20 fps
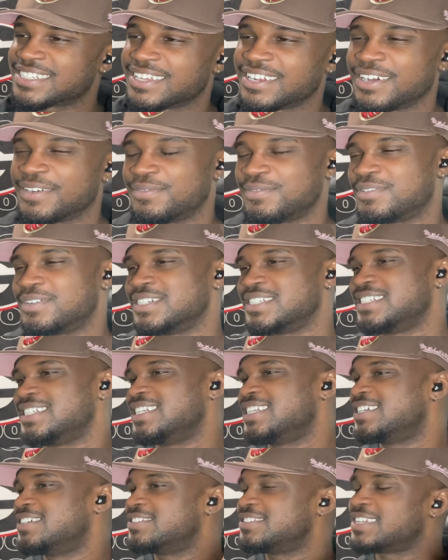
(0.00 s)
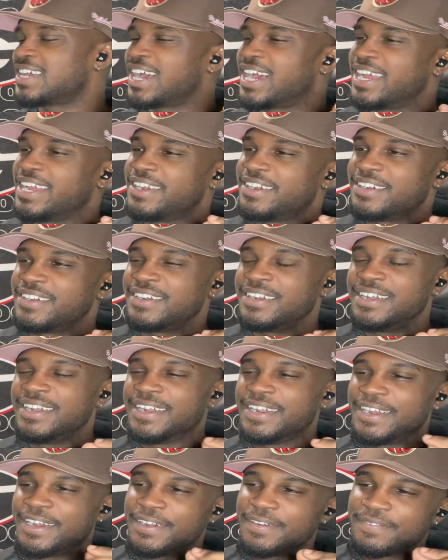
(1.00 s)
got off work. She's a little tired.
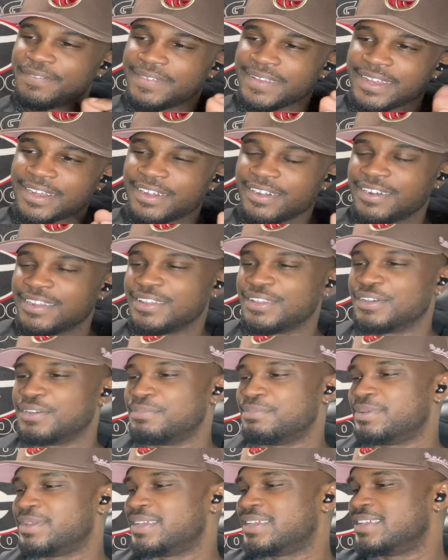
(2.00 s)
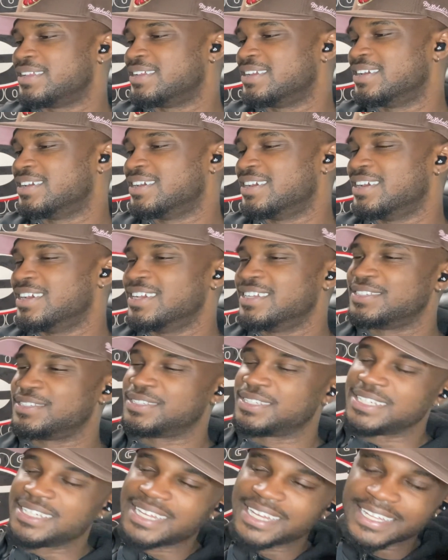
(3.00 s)
Her feet hurt a little bit.
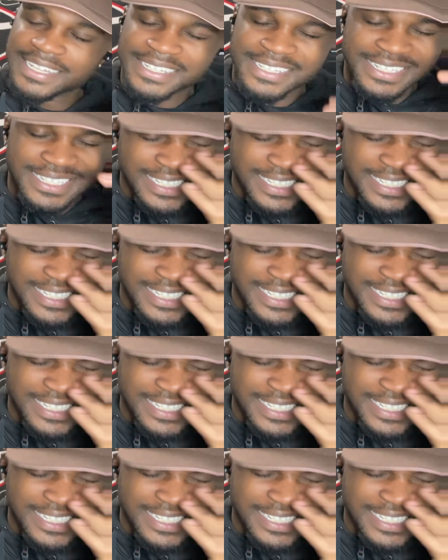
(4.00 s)
She's like,